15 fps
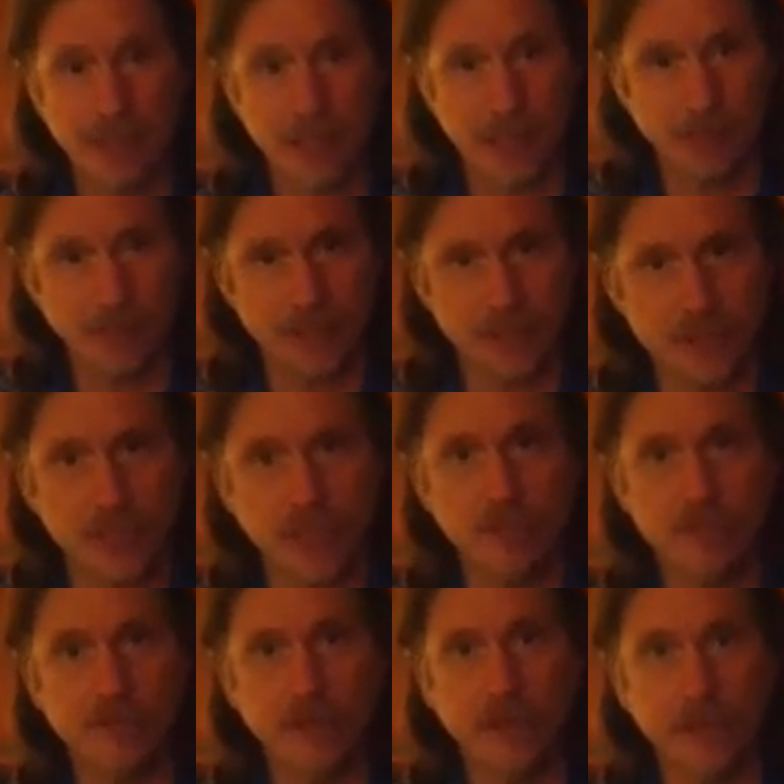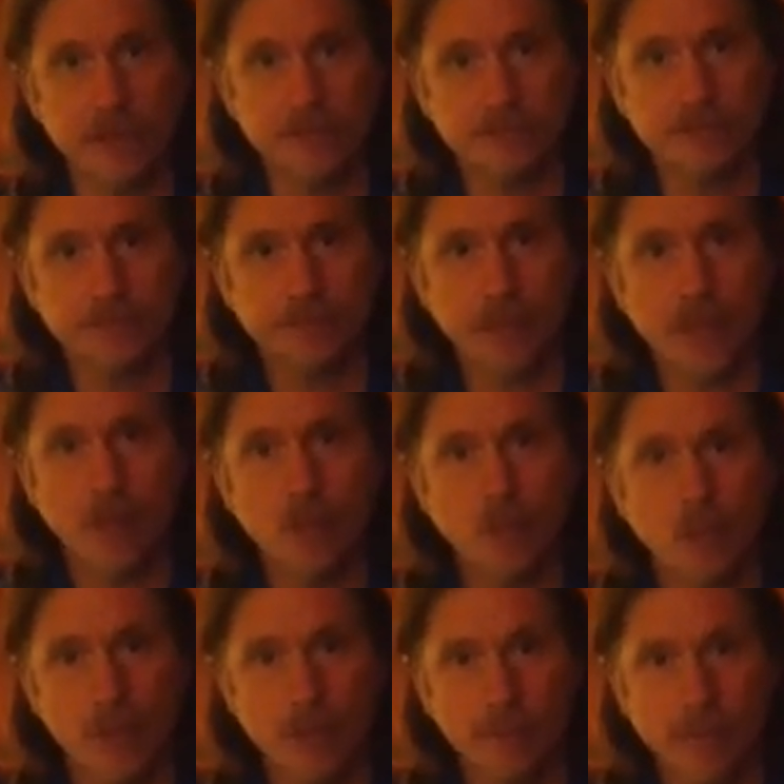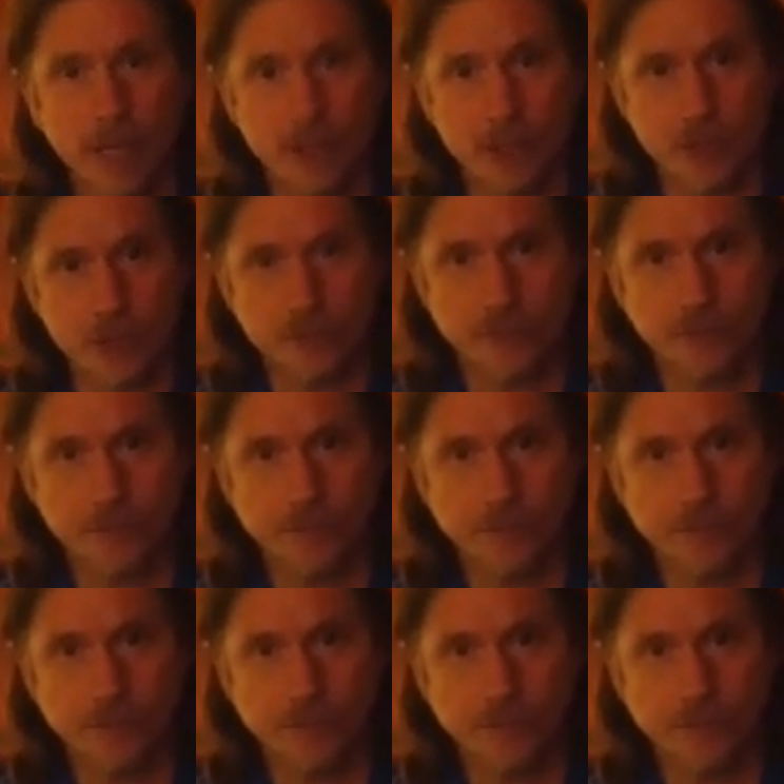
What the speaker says: count myself in one measure.